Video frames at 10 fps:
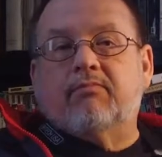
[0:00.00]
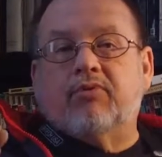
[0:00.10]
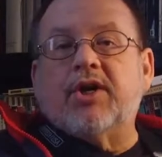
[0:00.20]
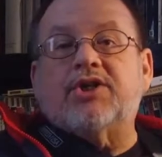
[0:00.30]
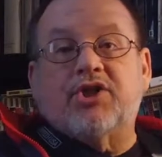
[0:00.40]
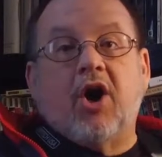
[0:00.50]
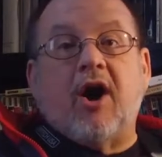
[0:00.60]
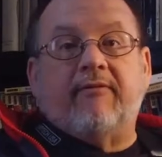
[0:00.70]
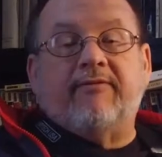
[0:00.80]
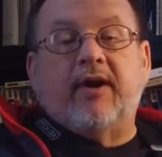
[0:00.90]
bridged
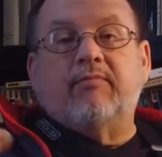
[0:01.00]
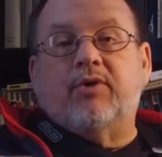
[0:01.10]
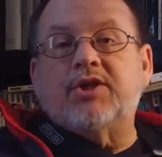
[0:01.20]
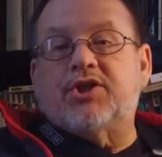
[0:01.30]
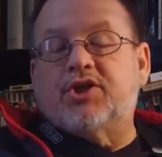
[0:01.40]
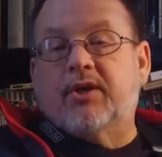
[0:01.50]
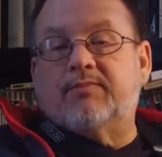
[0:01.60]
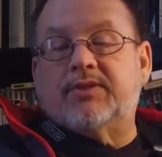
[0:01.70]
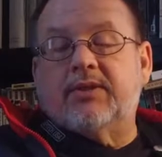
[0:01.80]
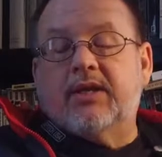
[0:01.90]
off on bridge
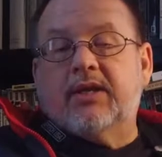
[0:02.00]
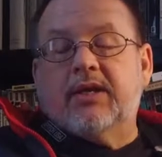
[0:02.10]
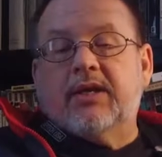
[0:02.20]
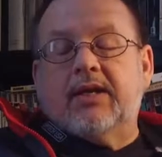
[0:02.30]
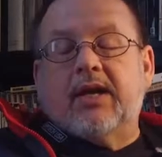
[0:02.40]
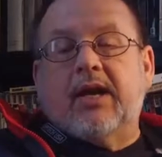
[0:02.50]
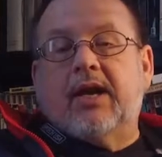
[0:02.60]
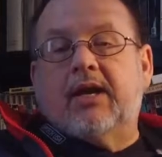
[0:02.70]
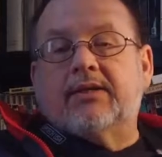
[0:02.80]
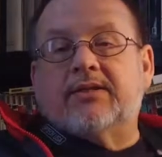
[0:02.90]
chips,
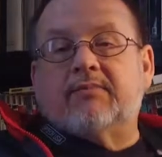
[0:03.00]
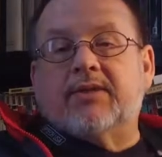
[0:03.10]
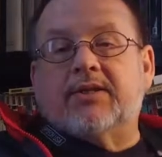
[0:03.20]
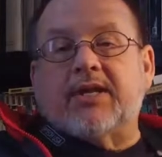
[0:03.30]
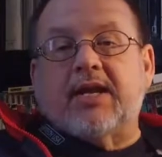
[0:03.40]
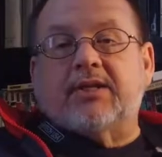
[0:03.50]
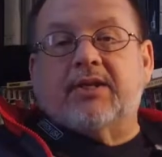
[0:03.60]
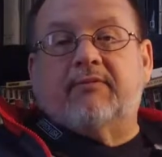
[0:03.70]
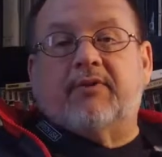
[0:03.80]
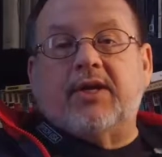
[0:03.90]
and some of the data
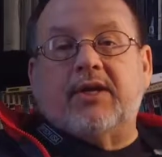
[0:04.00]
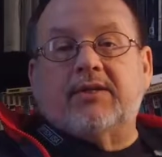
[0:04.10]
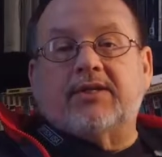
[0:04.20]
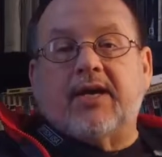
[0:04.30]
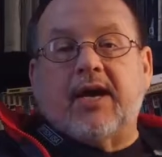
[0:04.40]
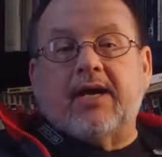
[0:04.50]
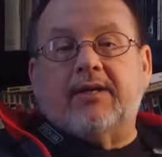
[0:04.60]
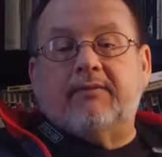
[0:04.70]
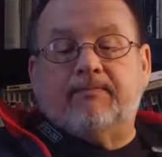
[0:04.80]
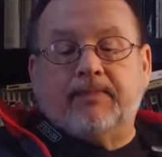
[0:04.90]
delivery
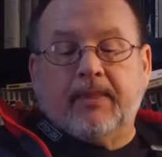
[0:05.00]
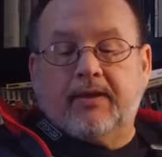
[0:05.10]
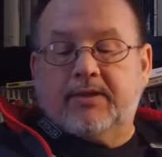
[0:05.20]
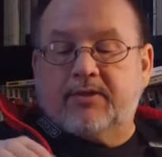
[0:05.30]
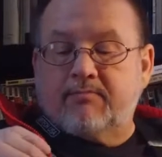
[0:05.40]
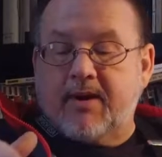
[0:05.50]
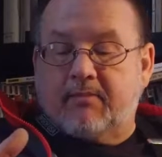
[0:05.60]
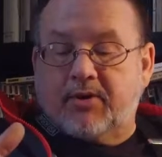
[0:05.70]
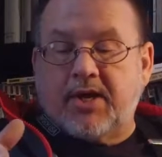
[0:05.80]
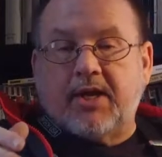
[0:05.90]
inside to
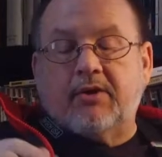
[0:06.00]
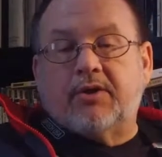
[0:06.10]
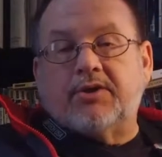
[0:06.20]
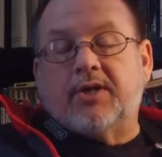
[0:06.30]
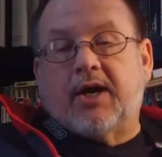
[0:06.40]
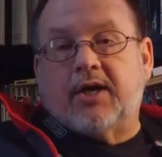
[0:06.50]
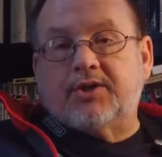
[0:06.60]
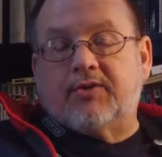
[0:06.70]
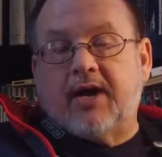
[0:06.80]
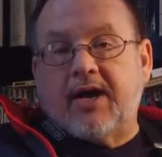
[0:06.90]
memory or to the hard
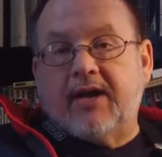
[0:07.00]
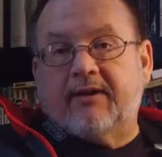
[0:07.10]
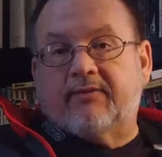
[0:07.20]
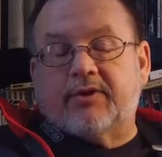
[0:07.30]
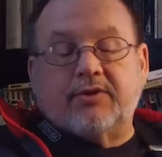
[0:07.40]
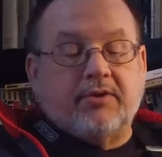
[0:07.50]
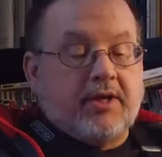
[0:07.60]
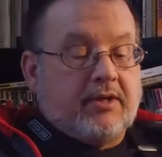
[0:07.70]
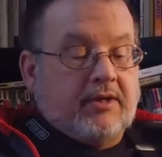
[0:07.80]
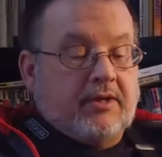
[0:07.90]
drive or to
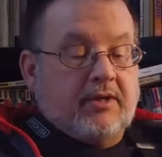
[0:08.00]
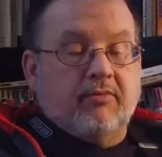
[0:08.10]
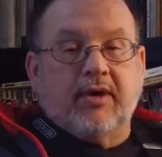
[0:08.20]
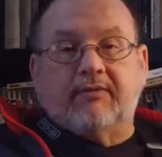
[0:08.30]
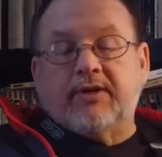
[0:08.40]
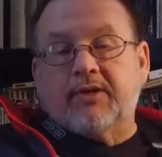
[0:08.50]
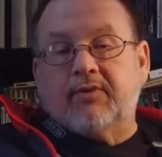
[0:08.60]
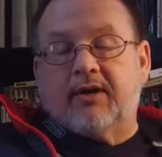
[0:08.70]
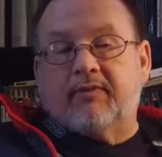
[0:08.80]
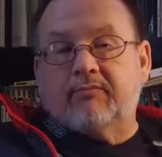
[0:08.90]
the
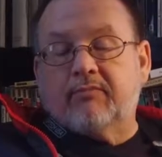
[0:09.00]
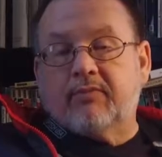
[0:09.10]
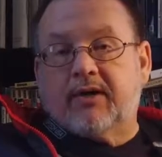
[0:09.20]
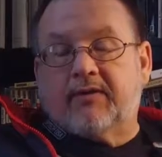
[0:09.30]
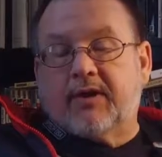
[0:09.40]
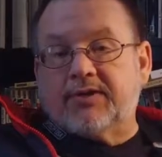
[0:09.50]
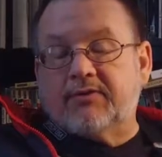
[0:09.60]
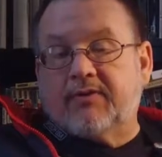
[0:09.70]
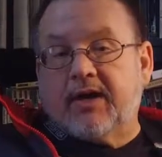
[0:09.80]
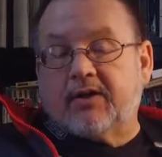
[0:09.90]
whatever else
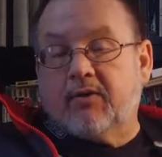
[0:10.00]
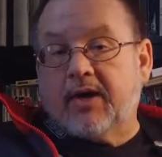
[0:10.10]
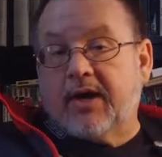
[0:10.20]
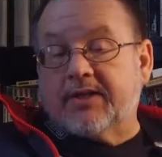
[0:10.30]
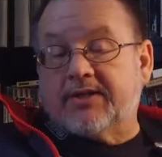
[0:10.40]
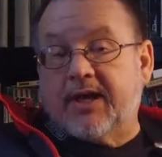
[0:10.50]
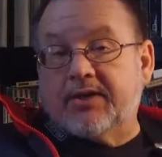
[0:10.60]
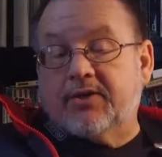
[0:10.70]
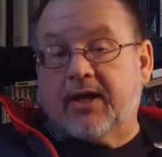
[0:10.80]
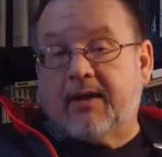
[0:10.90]
you've got going on
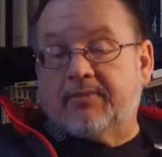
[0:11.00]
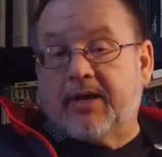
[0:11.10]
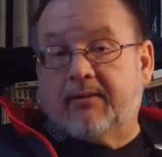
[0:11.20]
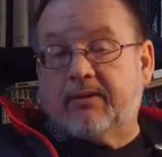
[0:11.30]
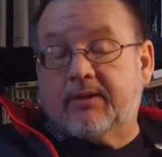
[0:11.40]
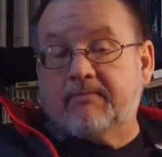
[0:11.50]
inside your laptop,